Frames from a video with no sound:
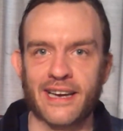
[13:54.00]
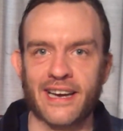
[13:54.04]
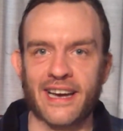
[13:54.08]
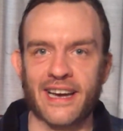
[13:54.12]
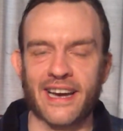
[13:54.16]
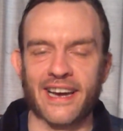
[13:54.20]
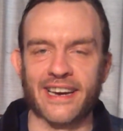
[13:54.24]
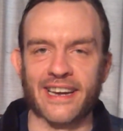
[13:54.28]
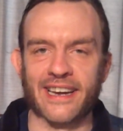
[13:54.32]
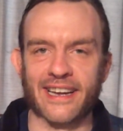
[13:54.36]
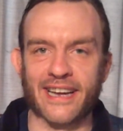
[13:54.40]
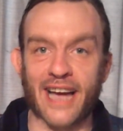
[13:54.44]

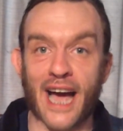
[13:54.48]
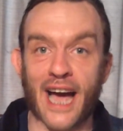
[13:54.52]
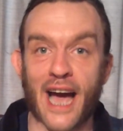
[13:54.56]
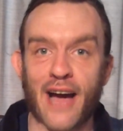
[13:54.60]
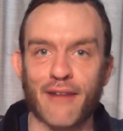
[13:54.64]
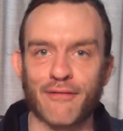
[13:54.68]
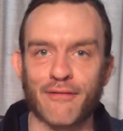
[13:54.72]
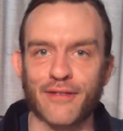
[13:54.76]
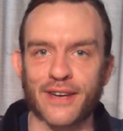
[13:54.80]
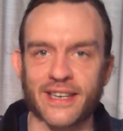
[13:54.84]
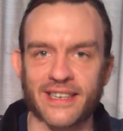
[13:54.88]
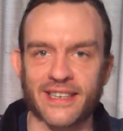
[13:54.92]
and a
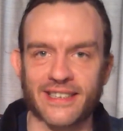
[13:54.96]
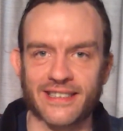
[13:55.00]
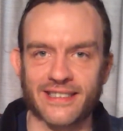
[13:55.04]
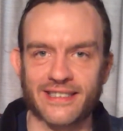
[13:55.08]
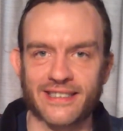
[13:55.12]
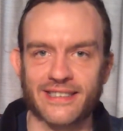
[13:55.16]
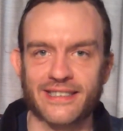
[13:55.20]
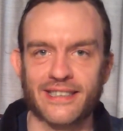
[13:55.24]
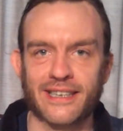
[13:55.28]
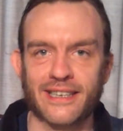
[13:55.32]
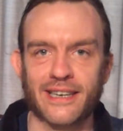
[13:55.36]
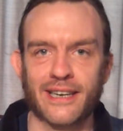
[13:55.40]
confidence
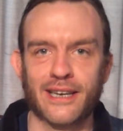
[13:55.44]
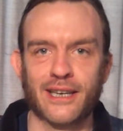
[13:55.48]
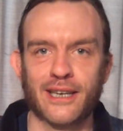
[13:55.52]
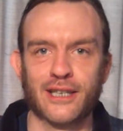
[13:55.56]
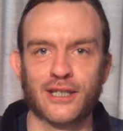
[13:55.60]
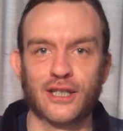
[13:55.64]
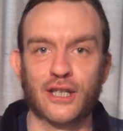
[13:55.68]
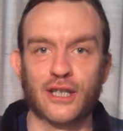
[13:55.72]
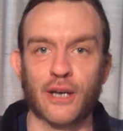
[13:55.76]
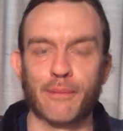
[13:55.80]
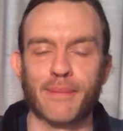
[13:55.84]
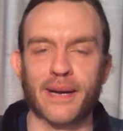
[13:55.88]

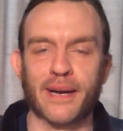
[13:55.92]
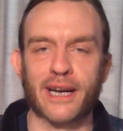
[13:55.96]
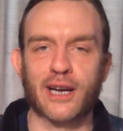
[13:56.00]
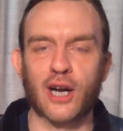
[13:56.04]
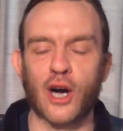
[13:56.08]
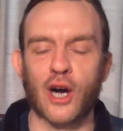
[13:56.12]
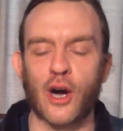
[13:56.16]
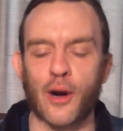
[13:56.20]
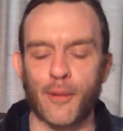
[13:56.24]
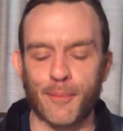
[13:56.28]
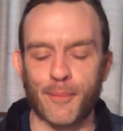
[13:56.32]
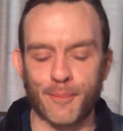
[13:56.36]
to
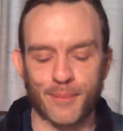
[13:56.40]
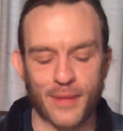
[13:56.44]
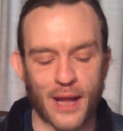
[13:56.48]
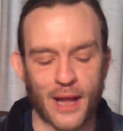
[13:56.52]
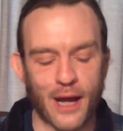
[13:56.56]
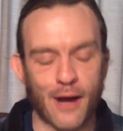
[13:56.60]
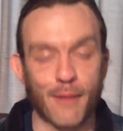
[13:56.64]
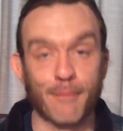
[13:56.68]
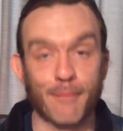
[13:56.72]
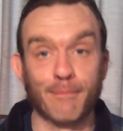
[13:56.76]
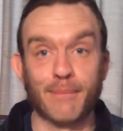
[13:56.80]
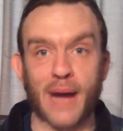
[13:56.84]
become
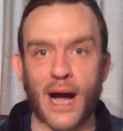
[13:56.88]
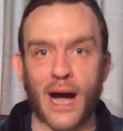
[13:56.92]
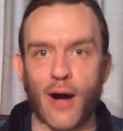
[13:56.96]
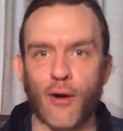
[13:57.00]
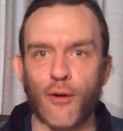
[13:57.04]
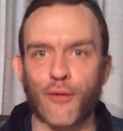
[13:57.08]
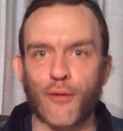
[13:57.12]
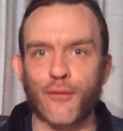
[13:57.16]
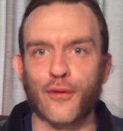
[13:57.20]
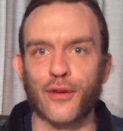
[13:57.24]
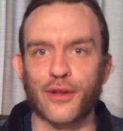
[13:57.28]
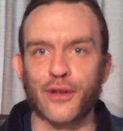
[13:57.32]

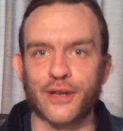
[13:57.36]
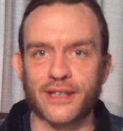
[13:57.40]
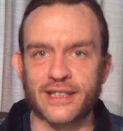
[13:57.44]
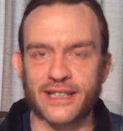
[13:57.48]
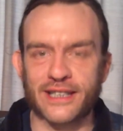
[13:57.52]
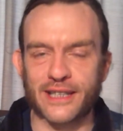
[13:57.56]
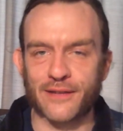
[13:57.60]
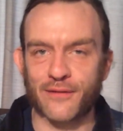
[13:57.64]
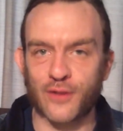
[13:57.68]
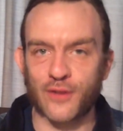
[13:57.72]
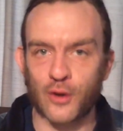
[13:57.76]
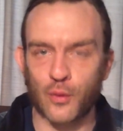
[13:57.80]
powerful in a
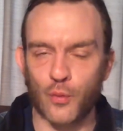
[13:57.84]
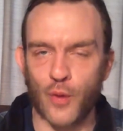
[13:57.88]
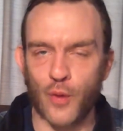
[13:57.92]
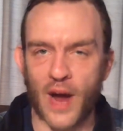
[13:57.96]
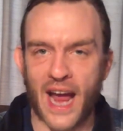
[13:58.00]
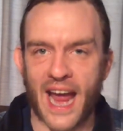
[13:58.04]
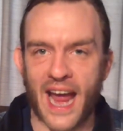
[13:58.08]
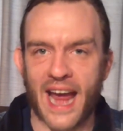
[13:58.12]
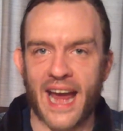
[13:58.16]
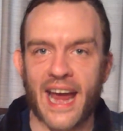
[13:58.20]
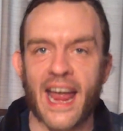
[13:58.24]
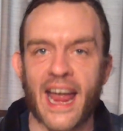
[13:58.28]
different
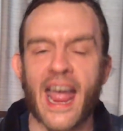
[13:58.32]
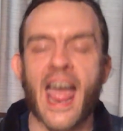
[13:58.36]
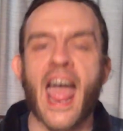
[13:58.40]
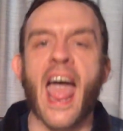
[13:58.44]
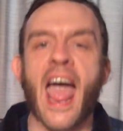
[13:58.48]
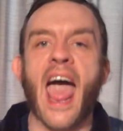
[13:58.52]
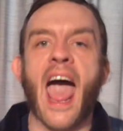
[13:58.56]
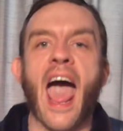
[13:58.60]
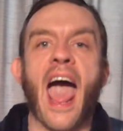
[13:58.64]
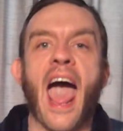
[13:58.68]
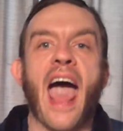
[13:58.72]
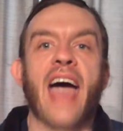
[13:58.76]
way.
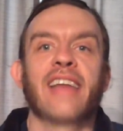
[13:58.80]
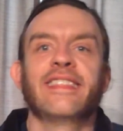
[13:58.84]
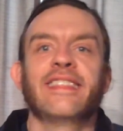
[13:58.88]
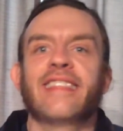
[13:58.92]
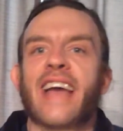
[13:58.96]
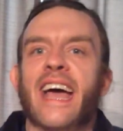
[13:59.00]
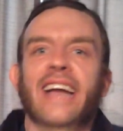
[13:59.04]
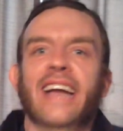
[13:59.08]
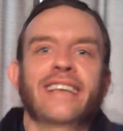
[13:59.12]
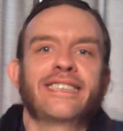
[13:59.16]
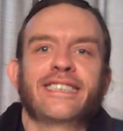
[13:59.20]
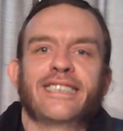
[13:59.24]
And
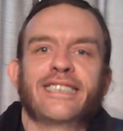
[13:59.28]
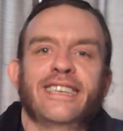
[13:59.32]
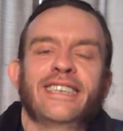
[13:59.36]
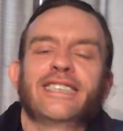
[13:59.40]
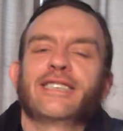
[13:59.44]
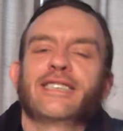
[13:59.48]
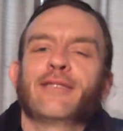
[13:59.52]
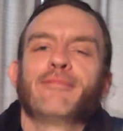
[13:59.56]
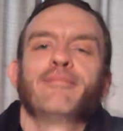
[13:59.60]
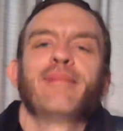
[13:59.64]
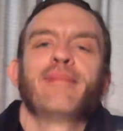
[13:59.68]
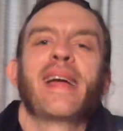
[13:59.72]

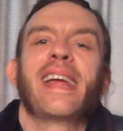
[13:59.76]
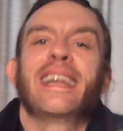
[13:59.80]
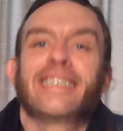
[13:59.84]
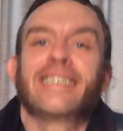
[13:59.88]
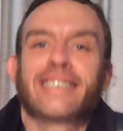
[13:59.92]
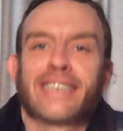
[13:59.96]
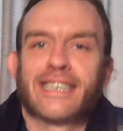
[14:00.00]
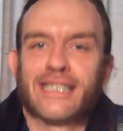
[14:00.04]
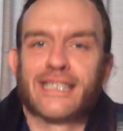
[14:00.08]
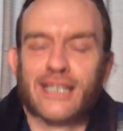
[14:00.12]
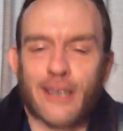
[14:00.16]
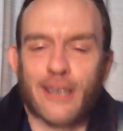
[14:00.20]
it's
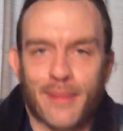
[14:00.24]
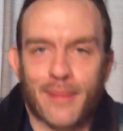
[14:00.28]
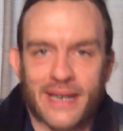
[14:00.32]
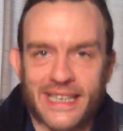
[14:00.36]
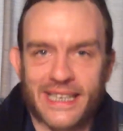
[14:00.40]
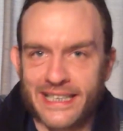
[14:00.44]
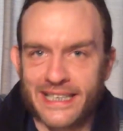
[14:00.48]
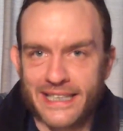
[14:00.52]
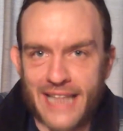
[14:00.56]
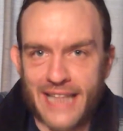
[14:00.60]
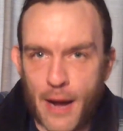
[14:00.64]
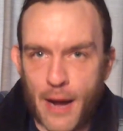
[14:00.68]
amazing somebody
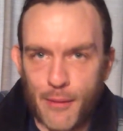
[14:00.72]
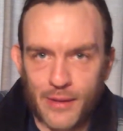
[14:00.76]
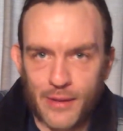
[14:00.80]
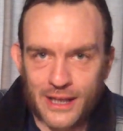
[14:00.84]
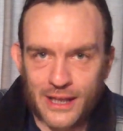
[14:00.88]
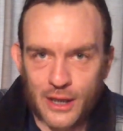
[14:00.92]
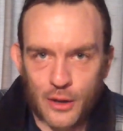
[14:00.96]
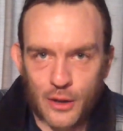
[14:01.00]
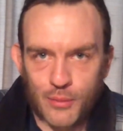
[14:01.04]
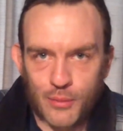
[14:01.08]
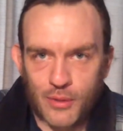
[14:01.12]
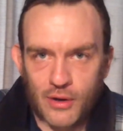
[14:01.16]
did that
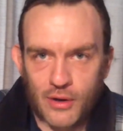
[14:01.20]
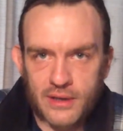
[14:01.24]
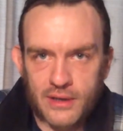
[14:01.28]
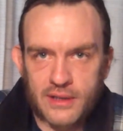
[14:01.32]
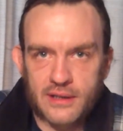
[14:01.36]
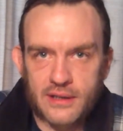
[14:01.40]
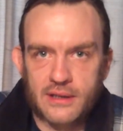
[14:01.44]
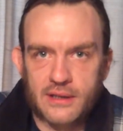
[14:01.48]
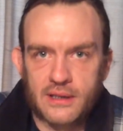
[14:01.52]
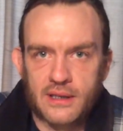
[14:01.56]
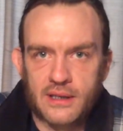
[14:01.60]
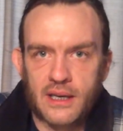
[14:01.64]
with 2 books.
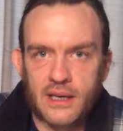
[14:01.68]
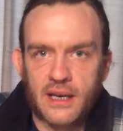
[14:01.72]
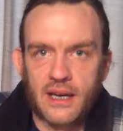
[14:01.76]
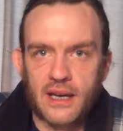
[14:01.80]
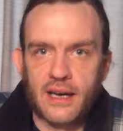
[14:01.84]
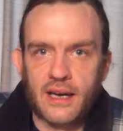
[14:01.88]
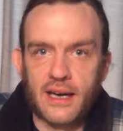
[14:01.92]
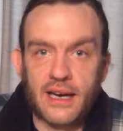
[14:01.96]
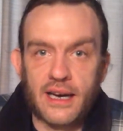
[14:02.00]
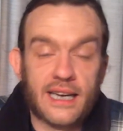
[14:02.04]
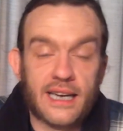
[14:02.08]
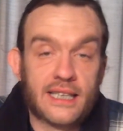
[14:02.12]

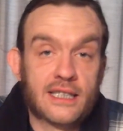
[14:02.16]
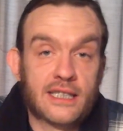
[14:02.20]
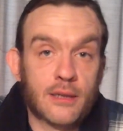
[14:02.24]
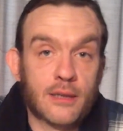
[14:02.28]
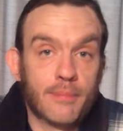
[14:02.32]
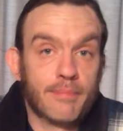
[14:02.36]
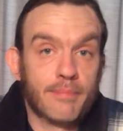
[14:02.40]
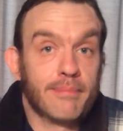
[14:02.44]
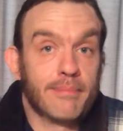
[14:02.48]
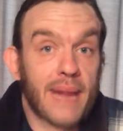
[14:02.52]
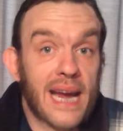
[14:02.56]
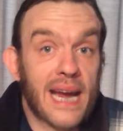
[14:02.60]
It's
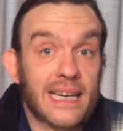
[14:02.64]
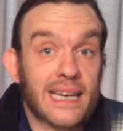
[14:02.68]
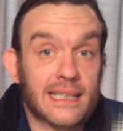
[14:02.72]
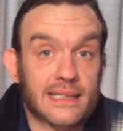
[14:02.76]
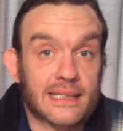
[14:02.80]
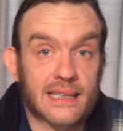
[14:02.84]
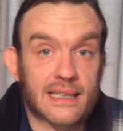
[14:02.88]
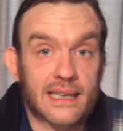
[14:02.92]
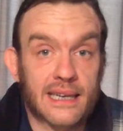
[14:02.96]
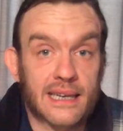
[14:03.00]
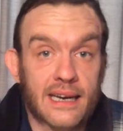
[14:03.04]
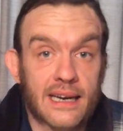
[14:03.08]
amazing.